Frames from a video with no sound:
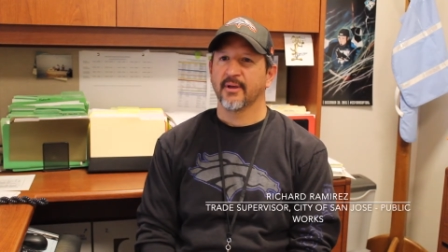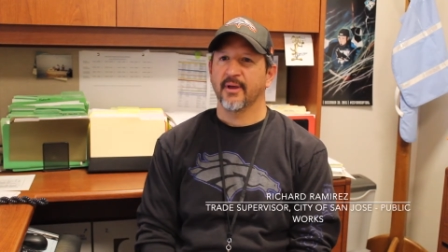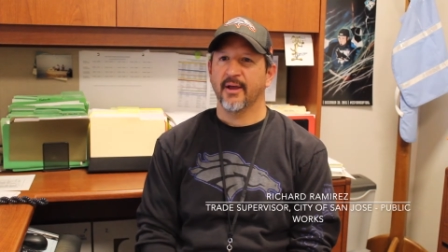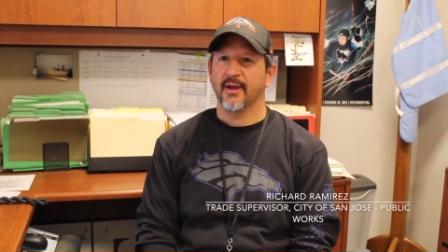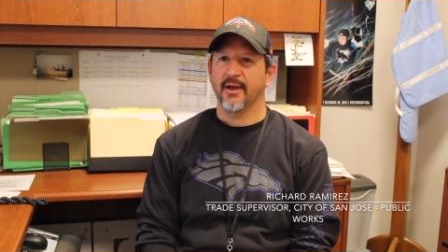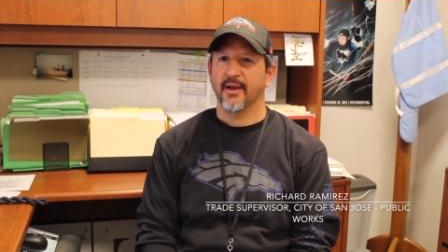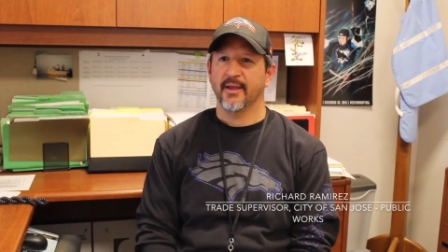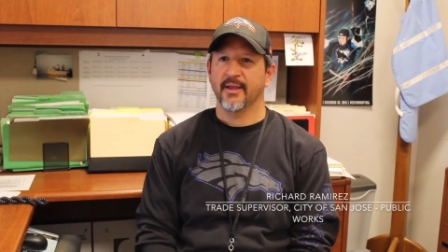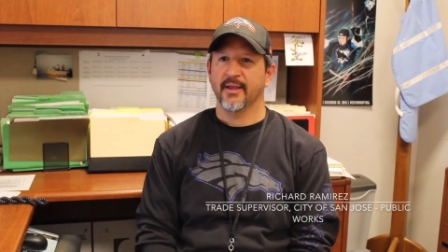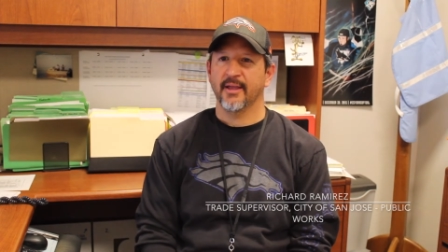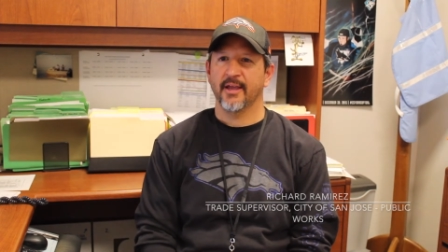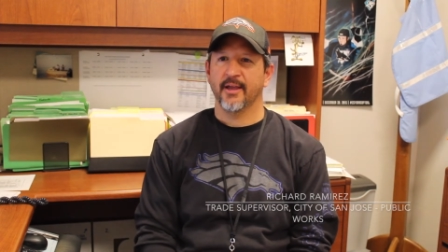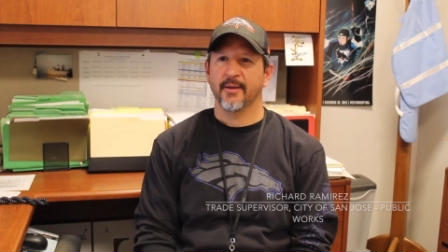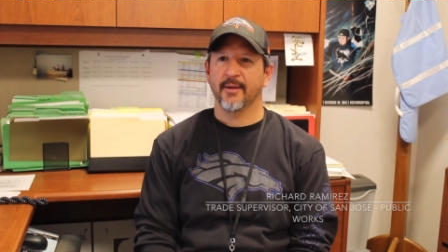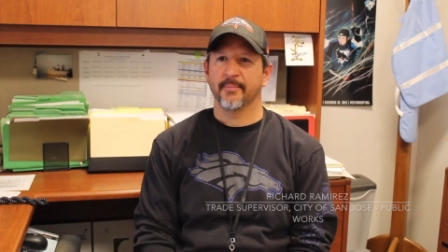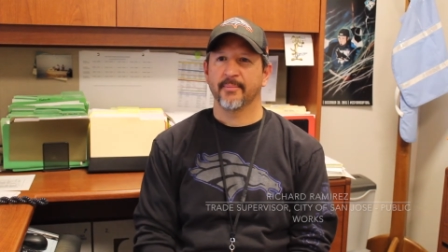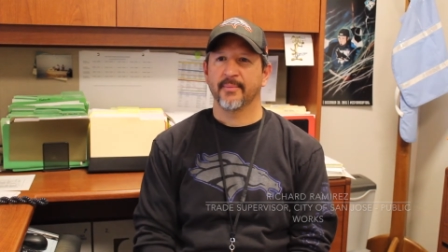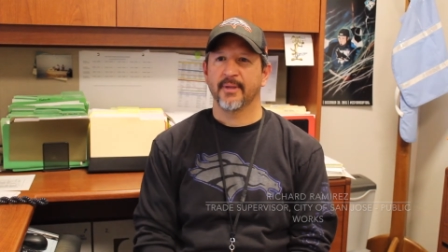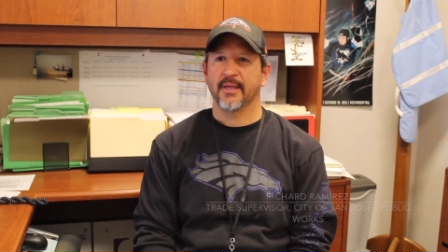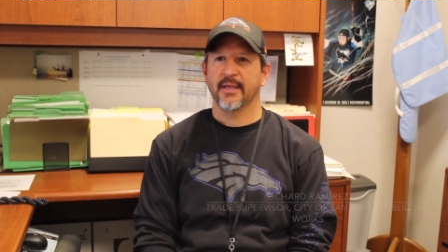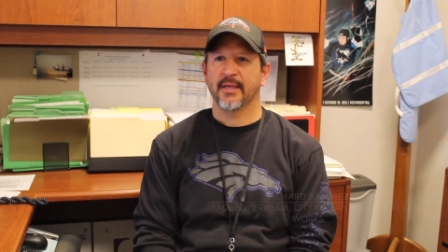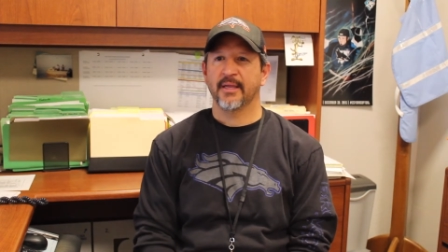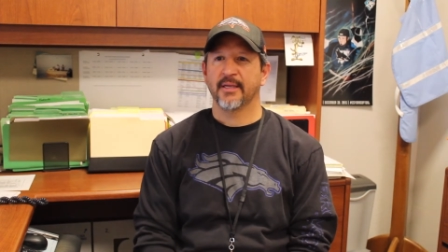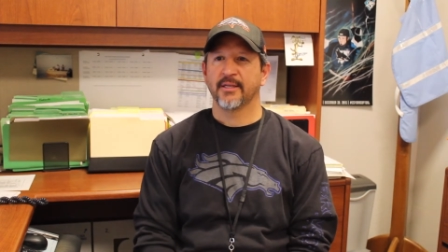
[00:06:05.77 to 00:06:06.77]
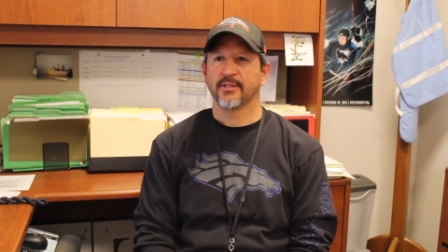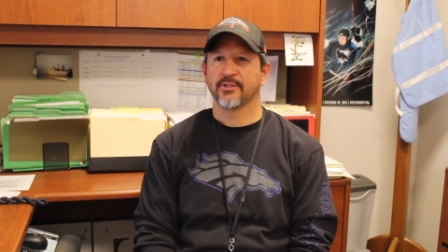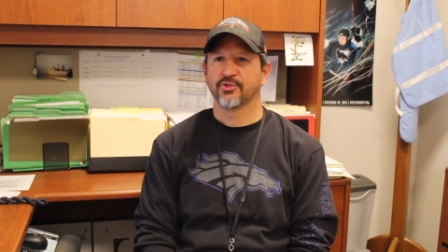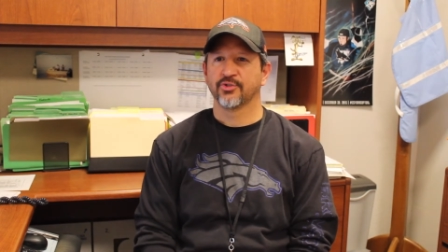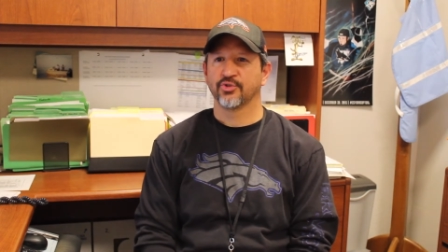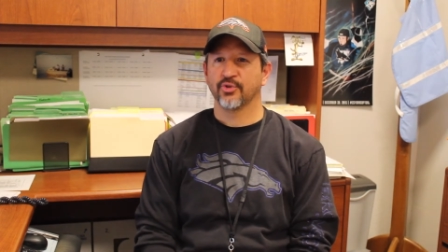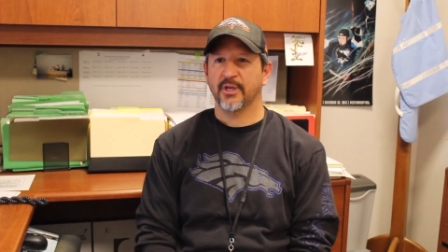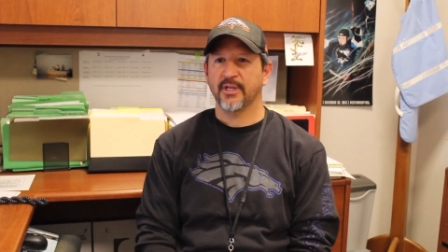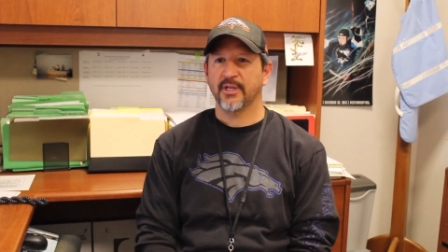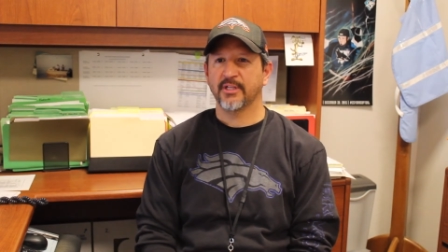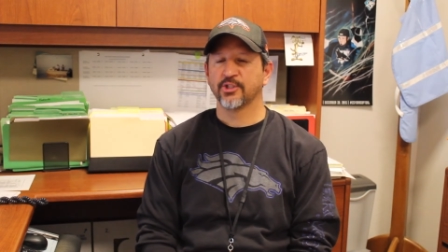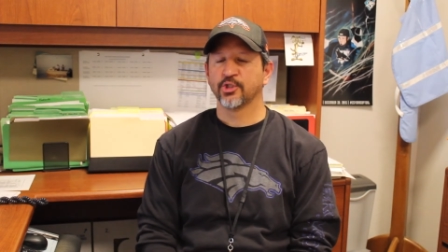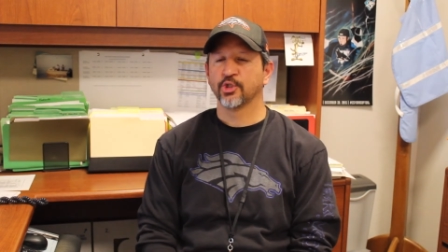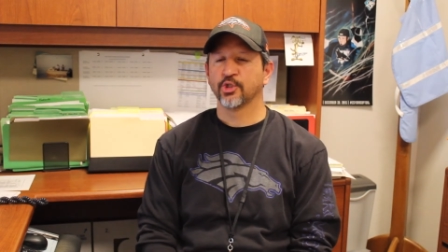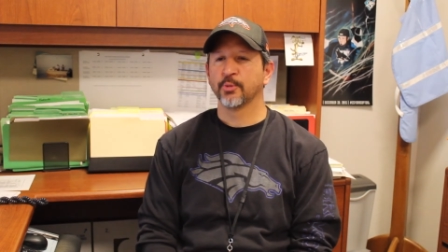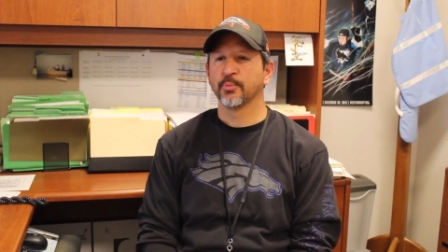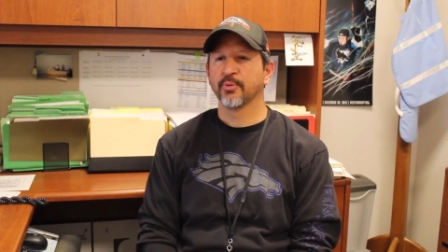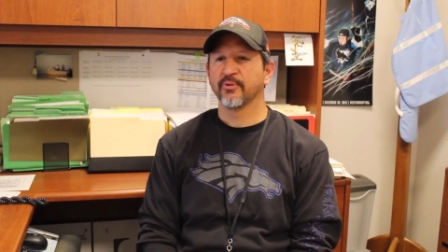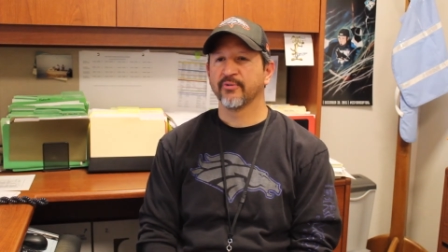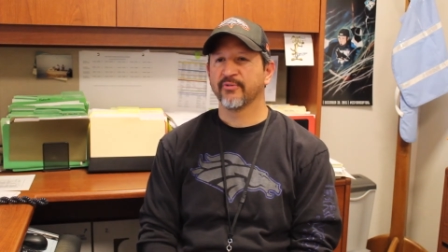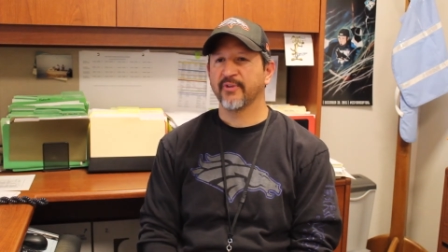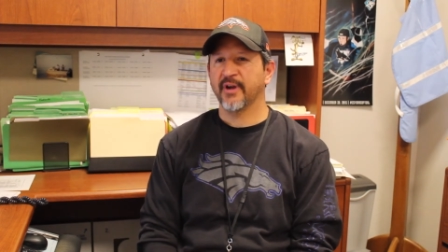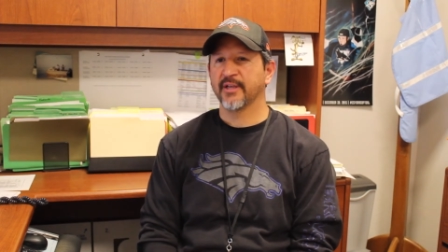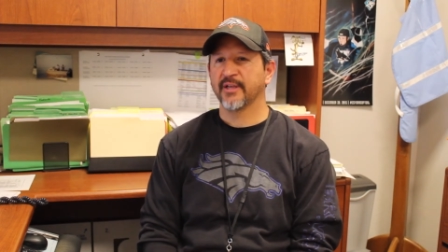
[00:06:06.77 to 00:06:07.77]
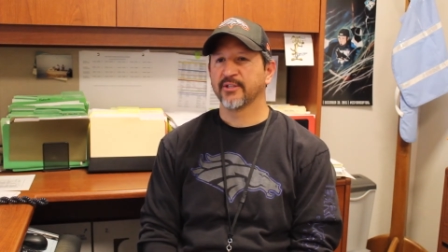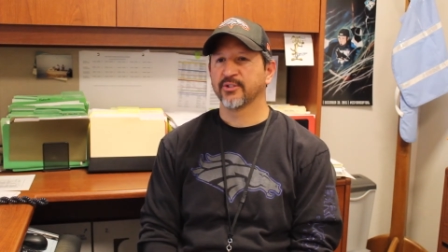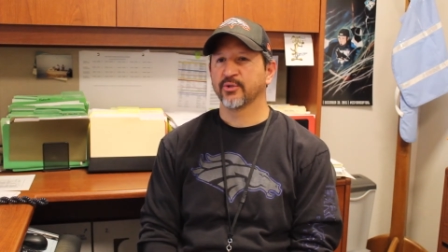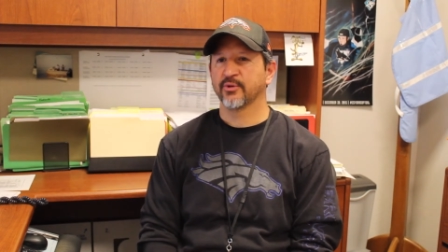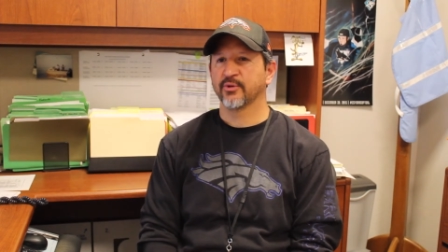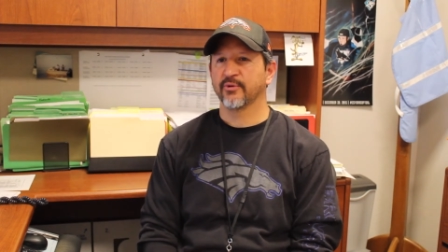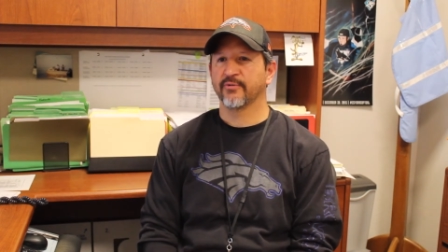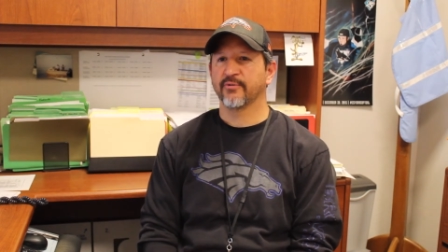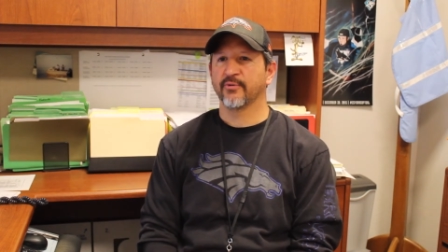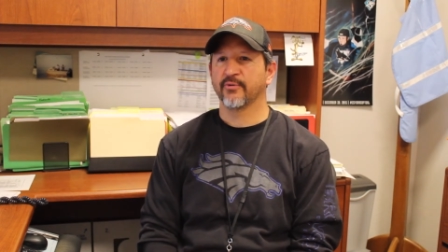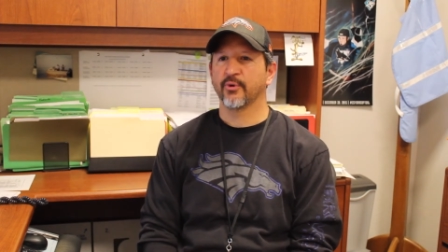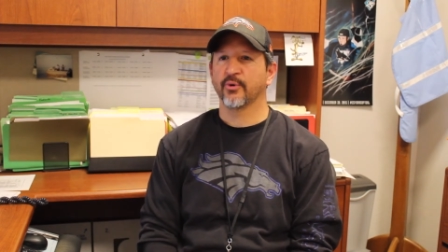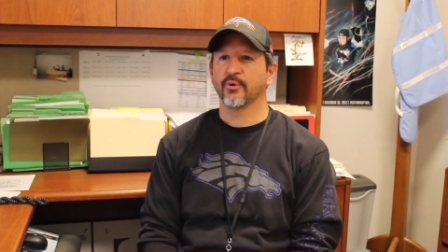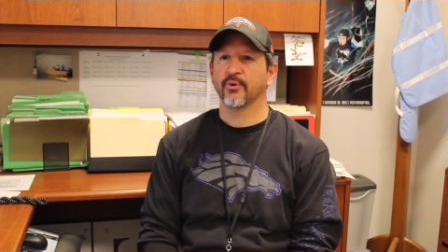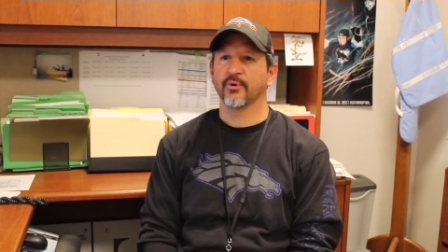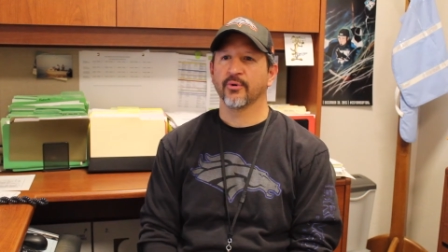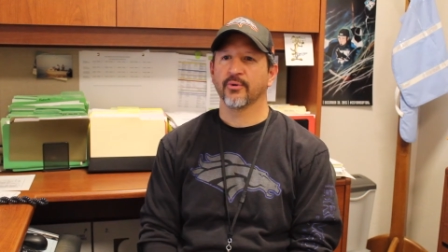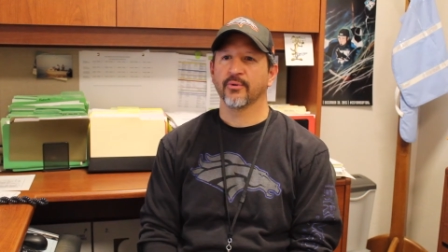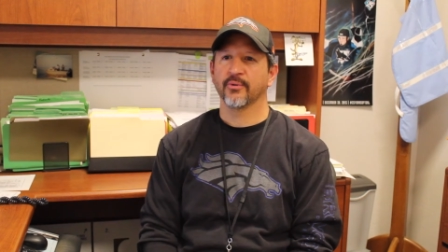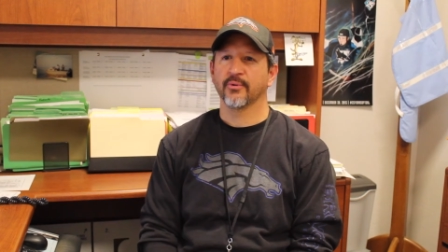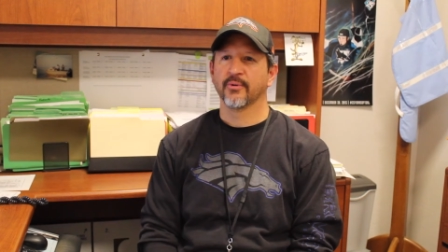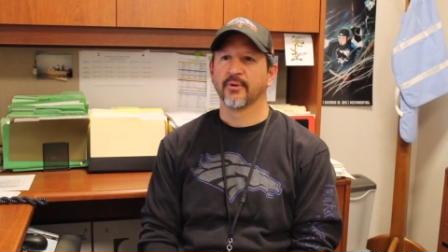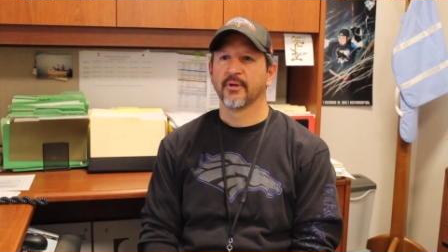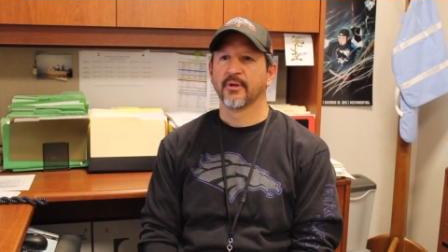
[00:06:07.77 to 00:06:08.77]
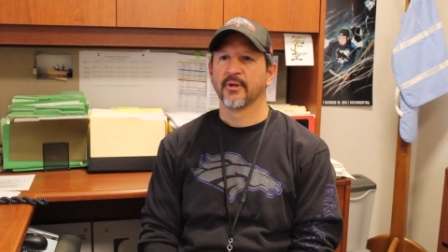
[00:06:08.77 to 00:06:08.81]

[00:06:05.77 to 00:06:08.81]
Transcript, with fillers: I am a trade supervisor for